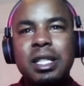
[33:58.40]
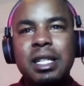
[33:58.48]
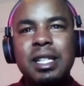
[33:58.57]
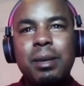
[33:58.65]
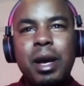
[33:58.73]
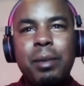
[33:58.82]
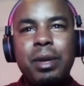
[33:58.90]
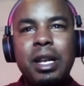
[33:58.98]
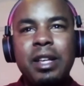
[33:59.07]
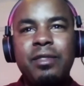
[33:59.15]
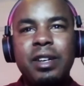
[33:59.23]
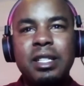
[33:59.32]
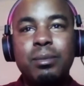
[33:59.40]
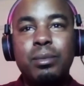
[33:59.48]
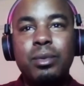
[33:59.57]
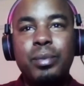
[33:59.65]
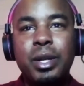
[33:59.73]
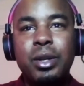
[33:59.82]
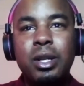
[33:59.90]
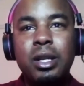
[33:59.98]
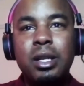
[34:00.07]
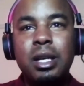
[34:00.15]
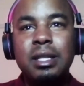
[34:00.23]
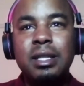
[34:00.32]
Centum, I believe, has
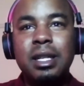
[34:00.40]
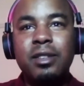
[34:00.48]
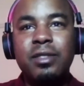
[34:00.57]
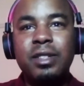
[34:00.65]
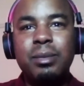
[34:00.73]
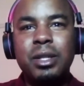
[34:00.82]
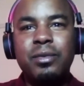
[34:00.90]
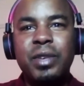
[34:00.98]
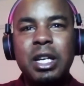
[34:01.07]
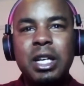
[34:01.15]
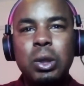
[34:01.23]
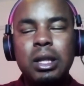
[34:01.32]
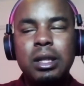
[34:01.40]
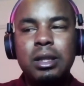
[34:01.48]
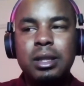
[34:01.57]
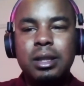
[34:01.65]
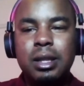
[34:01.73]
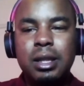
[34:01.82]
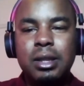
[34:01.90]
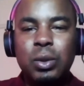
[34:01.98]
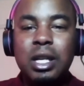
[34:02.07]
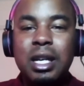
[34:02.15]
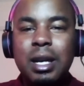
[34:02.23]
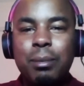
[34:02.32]
been, as an investment vehicle, it's
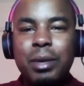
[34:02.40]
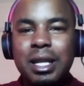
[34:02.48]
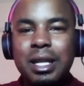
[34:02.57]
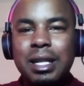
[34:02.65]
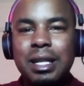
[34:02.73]
one company